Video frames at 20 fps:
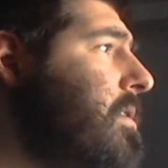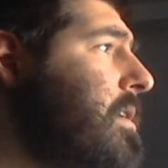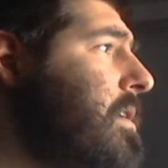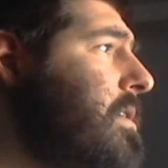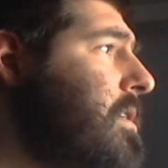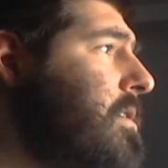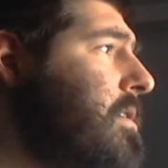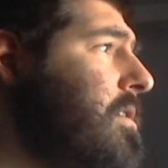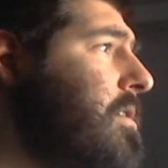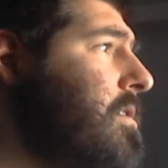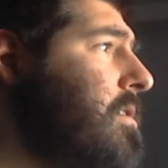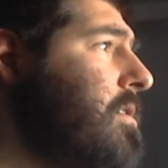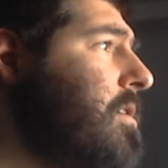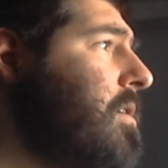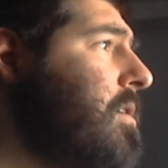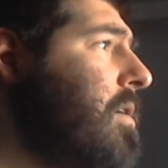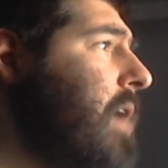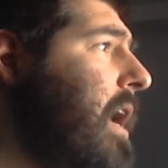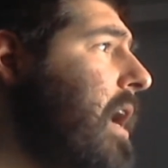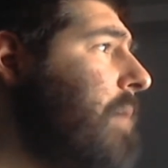this is
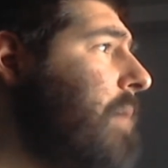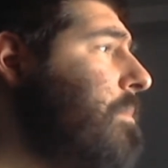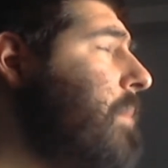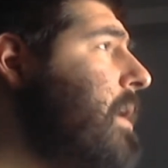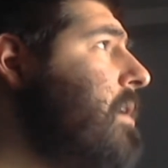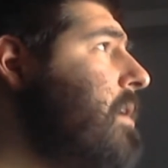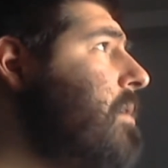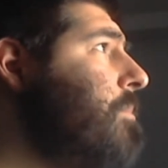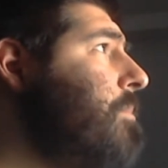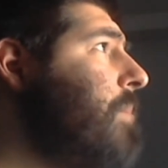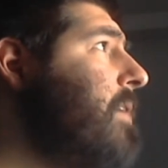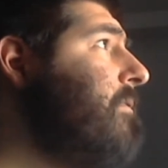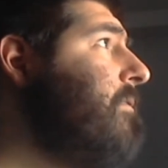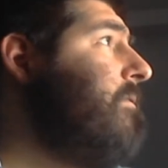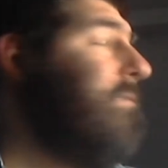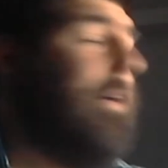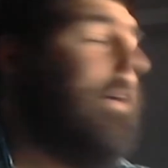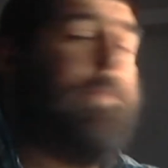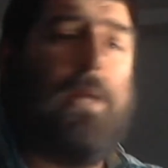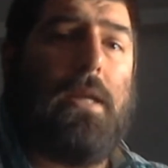just crap made up by
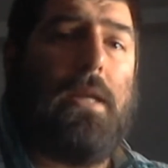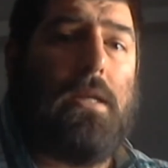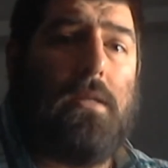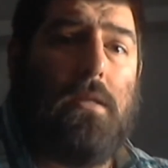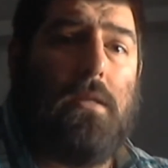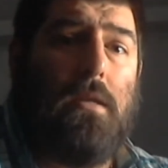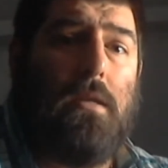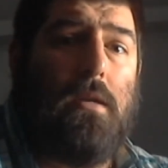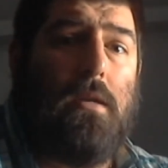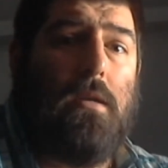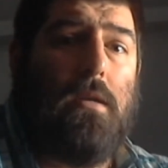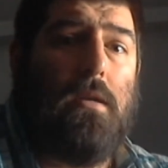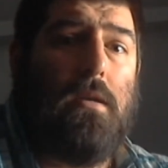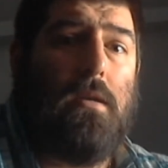feminists.